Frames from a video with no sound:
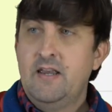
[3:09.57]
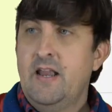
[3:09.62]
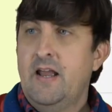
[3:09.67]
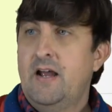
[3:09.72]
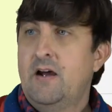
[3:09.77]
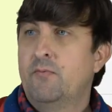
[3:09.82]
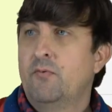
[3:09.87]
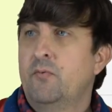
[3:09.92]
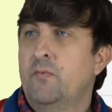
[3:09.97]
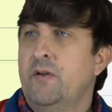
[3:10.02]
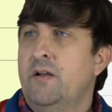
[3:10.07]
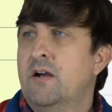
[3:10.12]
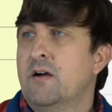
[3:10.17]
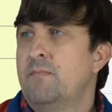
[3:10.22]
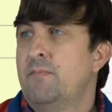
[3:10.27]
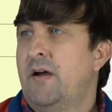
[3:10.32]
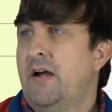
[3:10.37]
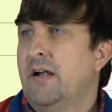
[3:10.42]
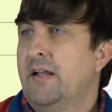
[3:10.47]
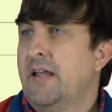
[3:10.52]
now when we
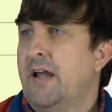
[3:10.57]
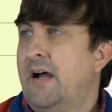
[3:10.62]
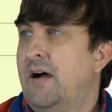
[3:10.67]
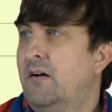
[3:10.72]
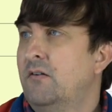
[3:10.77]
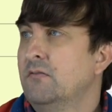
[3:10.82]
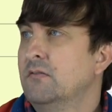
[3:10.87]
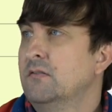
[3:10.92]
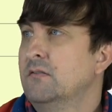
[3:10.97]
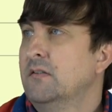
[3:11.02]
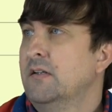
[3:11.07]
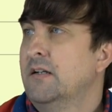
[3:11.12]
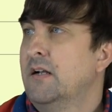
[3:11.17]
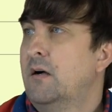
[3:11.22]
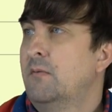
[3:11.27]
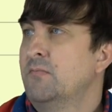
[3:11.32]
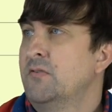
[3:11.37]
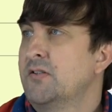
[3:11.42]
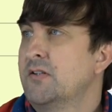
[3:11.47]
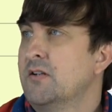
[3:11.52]
come back out, and
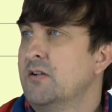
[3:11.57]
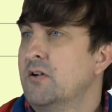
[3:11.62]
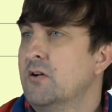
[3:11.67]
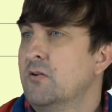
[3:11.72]
I'm just going to